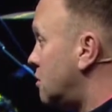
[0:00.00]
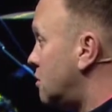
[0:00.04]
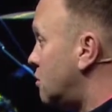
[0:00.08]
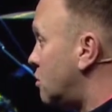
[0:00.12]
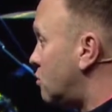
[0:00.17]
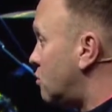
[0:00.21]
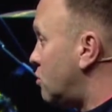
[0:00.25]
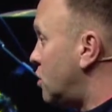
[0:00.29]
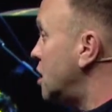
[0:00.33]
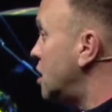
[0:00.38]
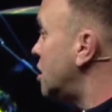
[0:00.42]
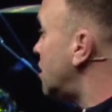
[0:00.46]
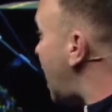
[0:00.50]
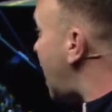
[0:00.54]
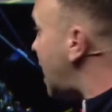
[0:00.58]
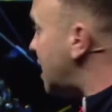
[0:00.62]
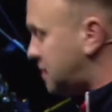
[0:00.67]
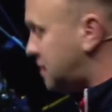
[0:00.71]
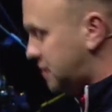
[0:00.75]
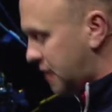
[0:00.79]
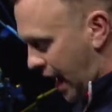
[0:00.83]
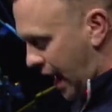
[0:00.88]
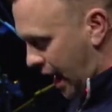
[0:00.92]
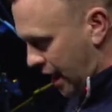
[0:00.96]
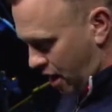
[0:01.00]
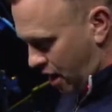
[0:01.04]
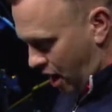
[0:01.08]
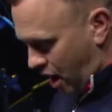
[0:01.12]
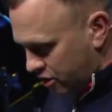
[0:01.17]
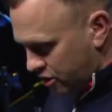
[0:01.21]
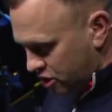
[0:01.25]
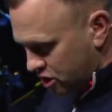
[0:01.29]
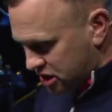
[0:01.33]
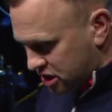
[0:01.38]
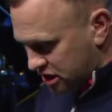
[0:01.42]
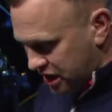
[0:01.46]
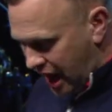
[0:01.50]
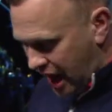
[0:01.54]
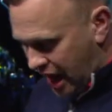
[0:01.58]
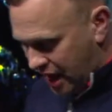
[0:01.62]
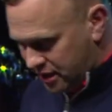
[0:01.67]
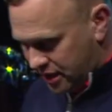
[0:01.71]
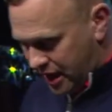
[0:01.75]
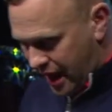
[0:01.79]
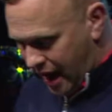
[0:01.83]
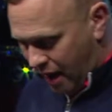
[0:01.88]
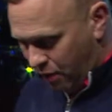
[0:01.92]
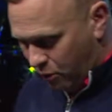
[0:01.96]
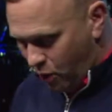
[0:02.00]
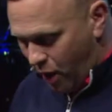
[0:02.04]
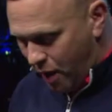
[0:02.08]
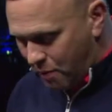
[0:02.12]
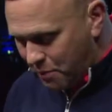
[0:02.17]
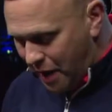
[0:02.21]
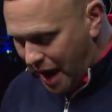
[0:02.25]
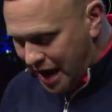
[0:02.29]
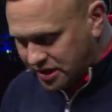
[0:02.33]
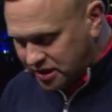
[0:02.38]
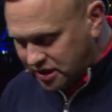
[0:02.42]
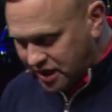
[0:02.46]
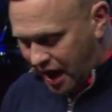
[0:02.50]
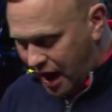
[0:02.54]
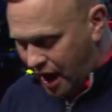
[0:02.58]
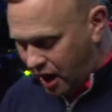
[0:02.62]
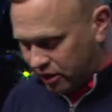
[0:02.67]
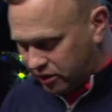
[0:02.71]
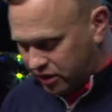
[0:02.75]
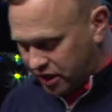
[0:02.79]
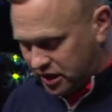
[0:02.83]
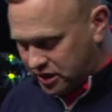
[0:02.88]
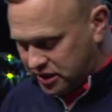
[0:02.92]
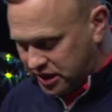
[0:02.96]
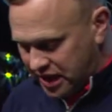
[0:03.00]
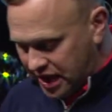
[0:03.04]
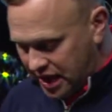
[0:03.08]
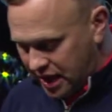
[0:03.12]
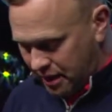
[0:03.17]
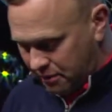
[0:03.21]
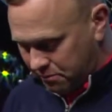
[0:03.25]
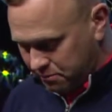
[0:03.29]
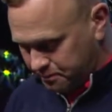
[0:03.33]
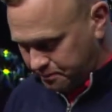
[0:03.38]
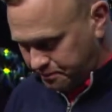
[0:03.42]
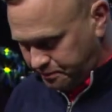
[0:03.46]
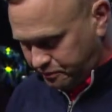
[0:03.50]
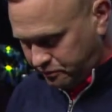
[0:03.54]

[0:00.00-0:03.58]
Realize that, understand that. What makes a healthy team?